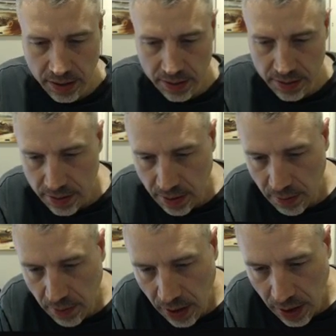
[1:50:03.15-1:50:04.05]
Let's see.
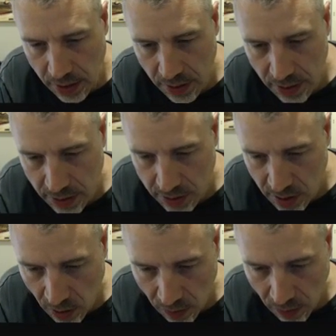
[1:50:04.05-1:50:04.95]
What can I do to these
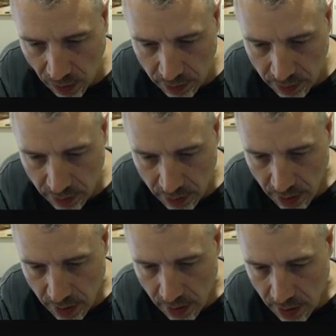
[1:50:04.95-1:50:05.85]
cars?
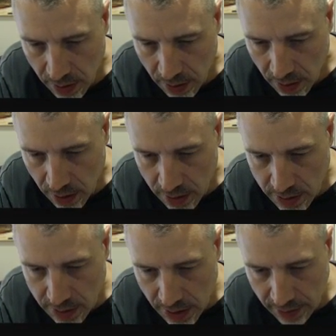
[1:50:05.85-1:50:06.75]
These
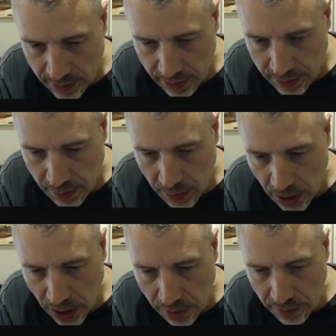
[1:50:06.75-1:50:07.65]
guys need some
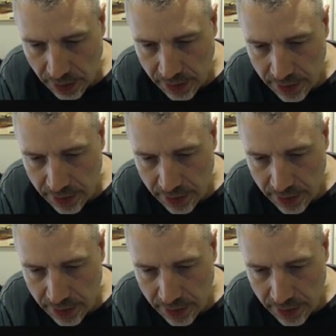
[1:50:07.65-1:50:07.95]
loving.